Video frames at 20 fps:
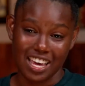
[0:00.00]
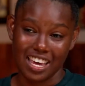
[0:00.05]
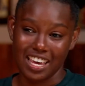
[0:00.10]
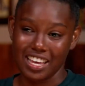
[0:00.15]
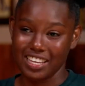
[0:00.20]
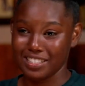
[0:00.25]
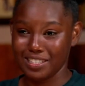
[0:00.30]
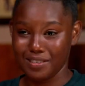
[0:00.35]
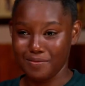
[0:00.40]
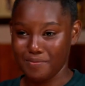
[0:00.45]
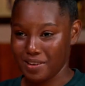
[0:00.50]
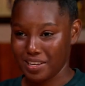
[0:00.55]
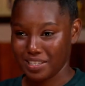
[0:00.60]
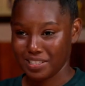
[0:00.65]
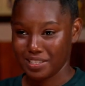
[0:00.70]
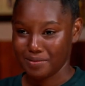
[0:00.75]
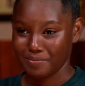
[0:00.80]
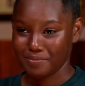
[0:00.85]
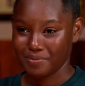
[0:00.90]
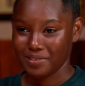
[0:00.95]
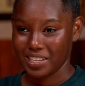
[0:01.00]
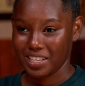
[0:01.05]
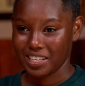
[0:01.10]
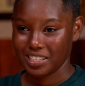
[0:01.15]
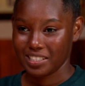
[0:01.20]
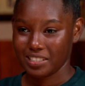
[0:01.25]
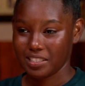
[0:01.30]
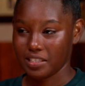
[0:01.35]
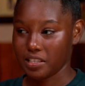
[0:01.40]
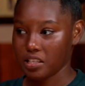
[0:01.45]
It's an amazing
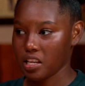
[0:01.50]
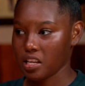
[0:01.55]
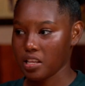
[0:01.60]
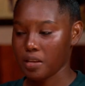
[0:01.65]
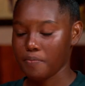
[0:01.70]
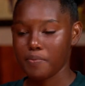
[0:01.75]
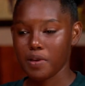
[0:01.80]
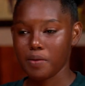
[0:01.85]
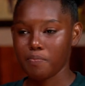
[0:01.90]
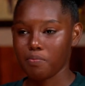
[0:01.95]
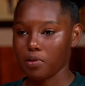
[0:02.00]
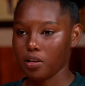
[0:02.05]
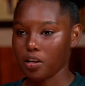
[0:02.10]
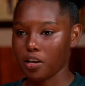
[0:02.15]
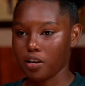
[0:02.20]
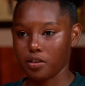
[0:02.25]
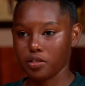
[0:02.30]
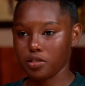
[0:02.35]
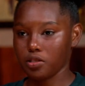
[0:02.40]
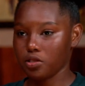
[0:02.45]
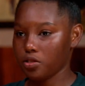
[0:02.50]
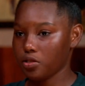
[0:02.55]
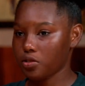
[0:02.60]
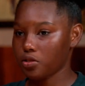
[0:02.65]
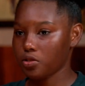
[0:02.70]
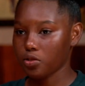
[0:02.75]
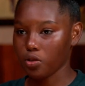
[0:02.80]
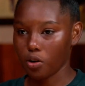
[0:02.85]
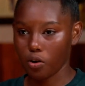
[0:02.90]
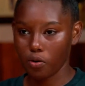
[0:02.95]
place. The people here are
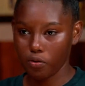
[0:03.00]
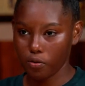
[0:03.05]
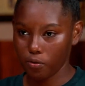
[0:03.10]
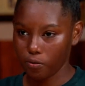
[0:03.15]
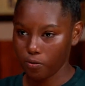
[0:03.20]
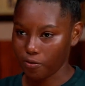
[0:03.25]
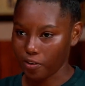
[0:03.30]
so